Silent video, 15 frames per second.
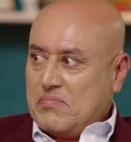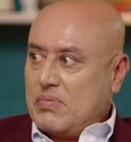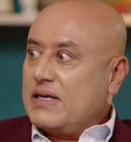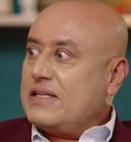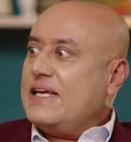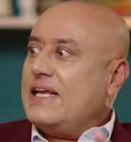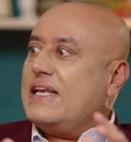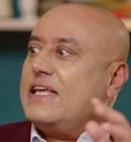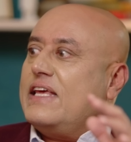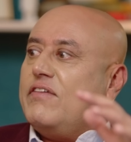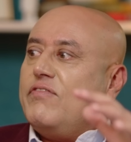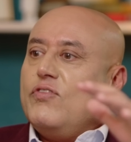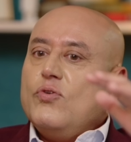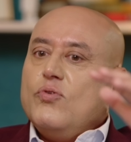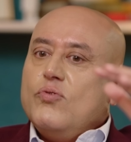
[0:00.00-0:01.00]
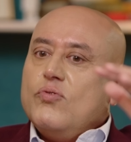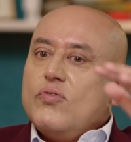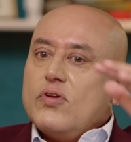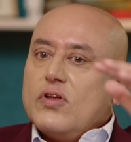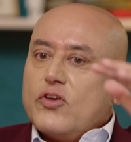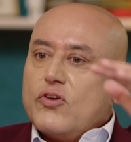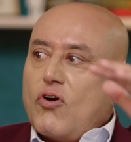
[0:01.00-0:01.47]
but they'll give you
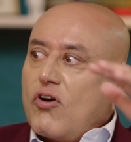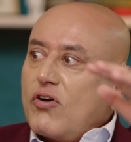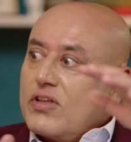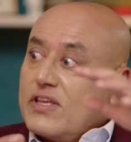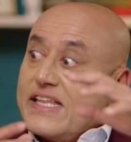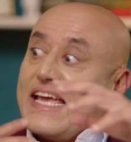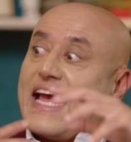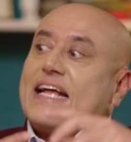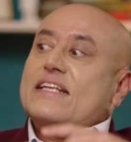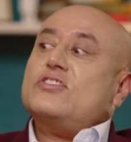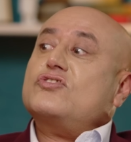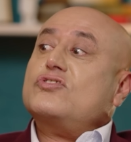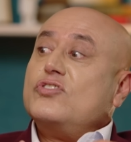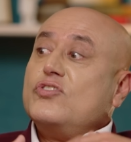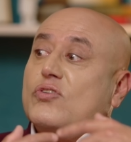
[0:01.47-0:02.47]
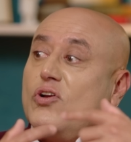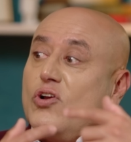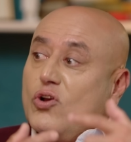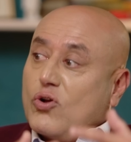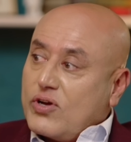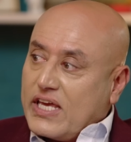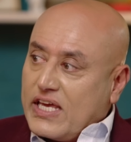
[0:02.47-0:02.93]
your the answer you're
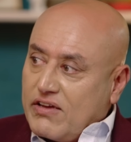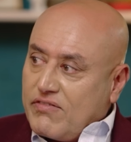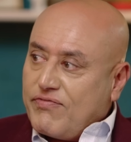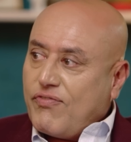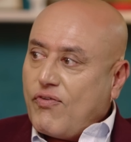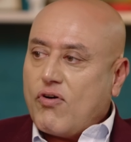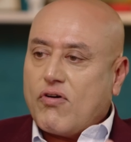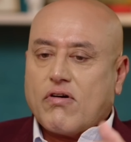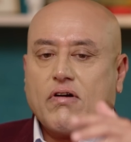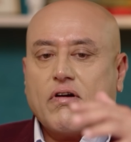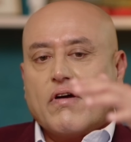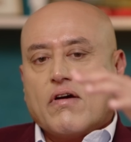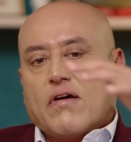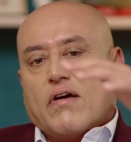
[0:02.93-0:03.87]
looking for